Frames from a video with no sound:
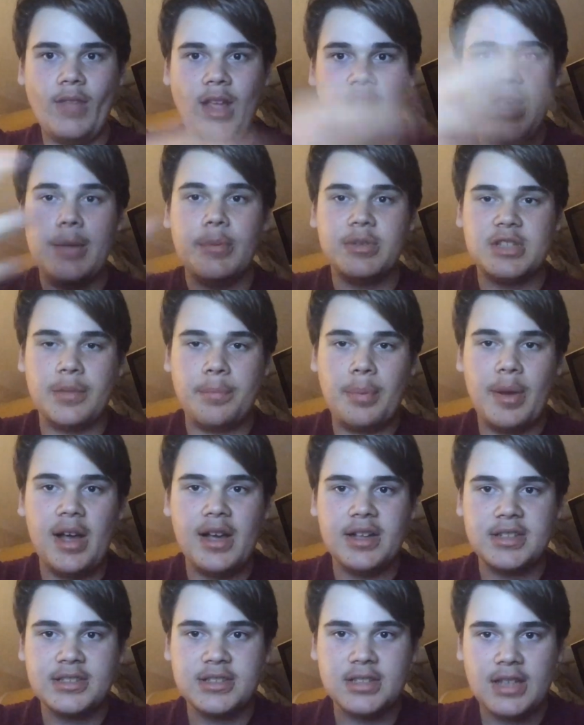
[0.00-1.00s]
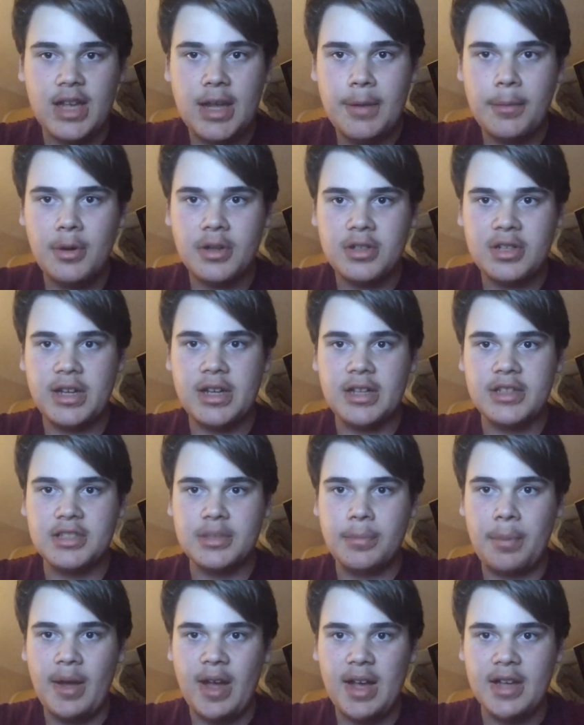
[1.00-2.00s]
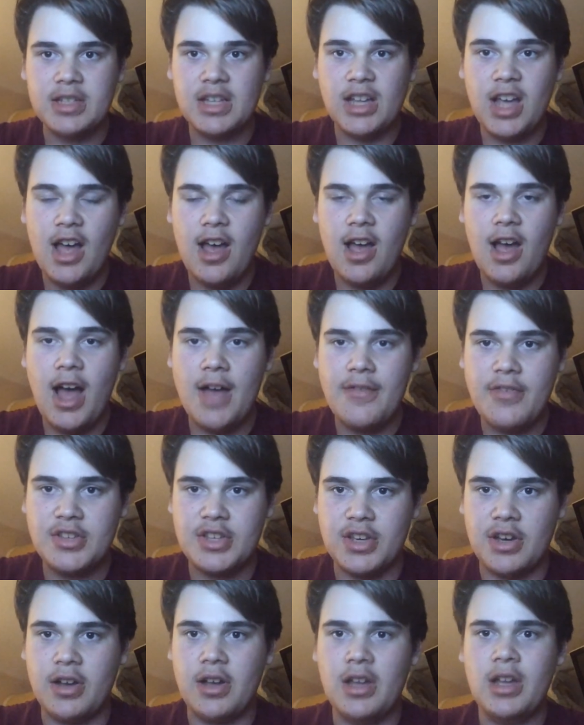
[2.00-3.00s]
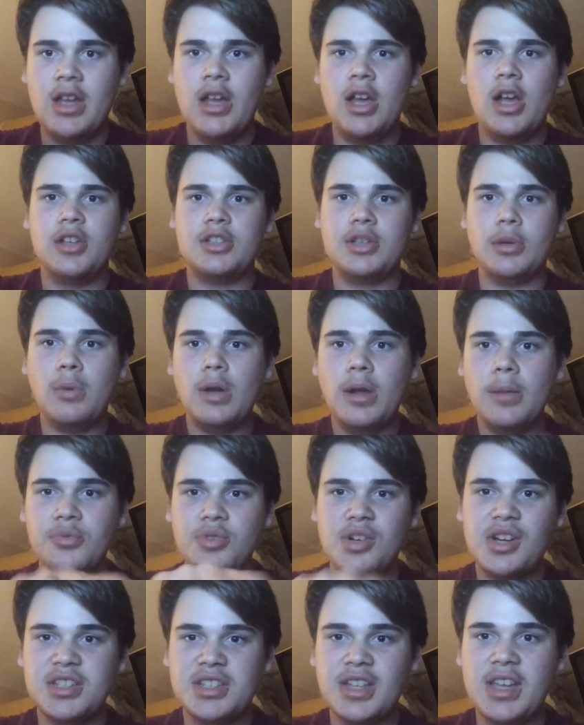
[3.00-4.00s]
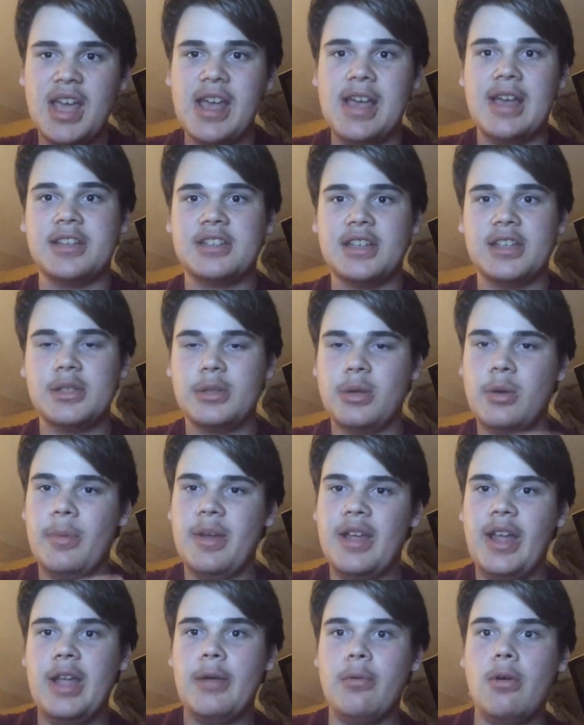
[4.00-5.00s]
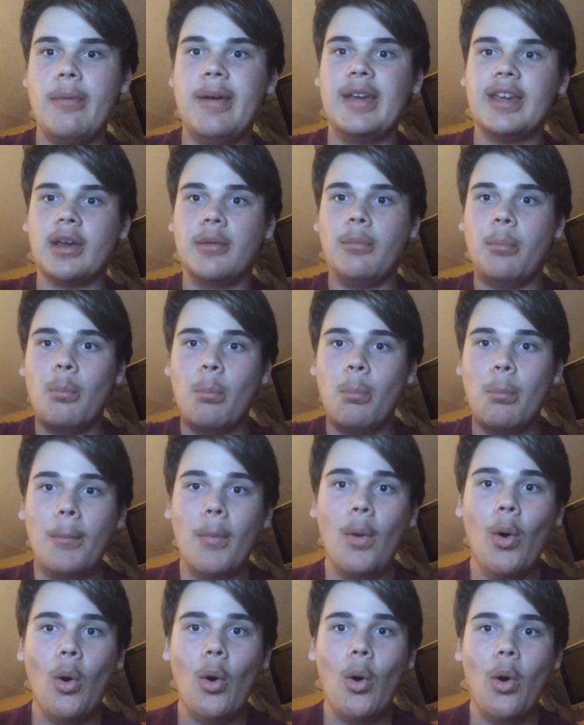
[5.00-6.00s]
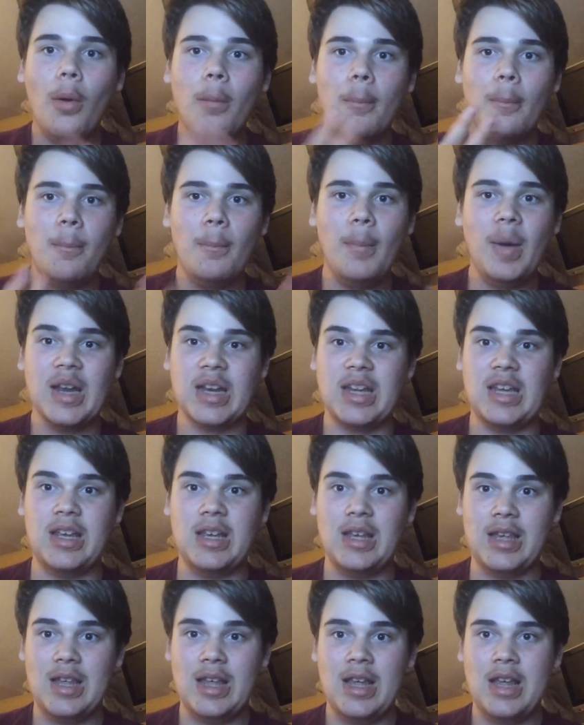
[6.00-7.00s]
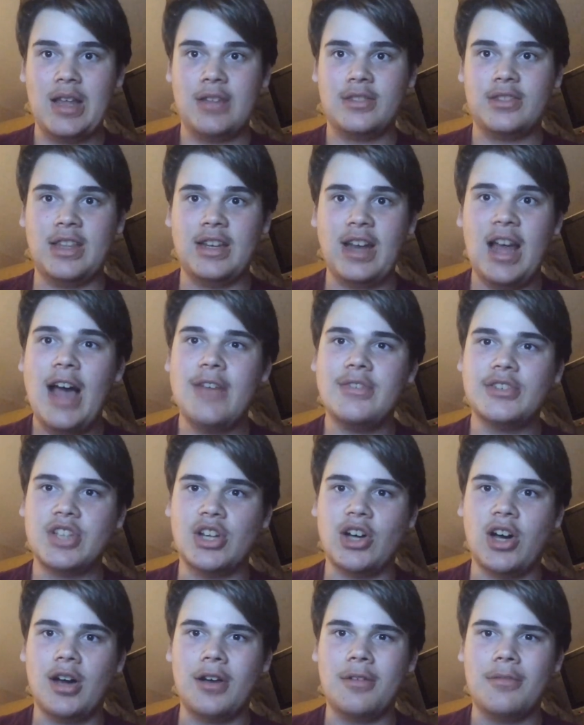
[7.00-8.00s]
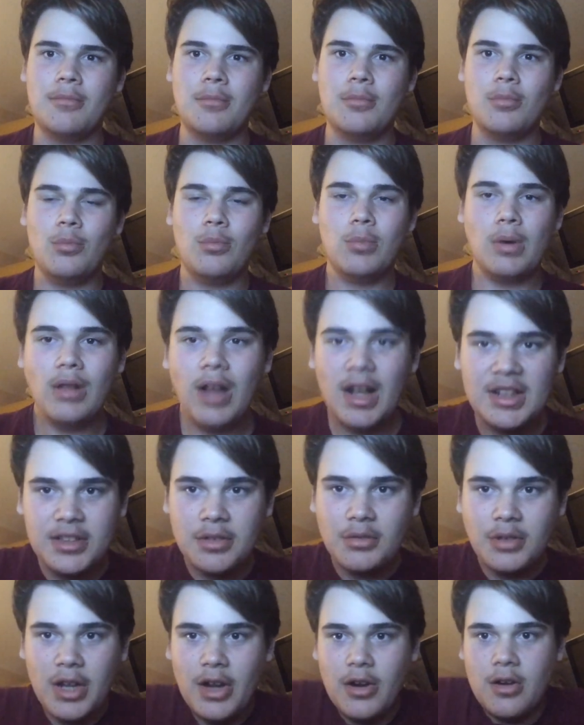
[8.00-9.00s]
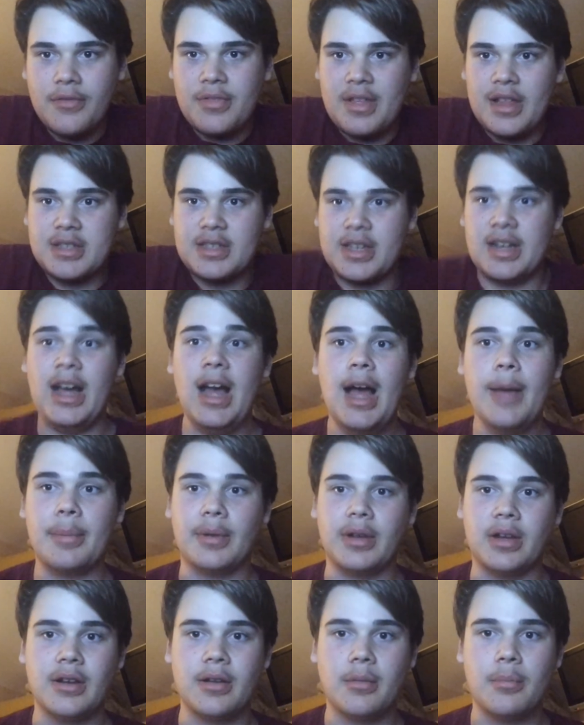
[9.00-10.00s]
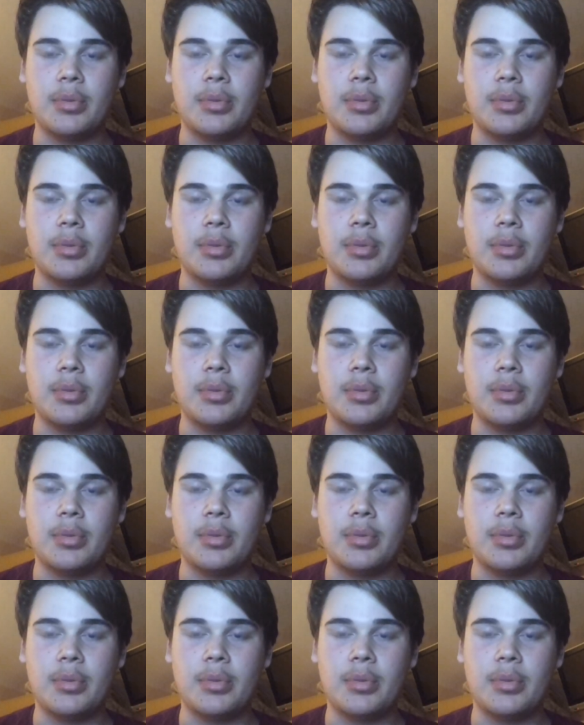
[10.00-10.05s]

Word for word: it will surpass it would uh, surpass Avatar. So what I'm trying to say is, is it will make more money than Avatar. Well, I don't know if that's going to happen,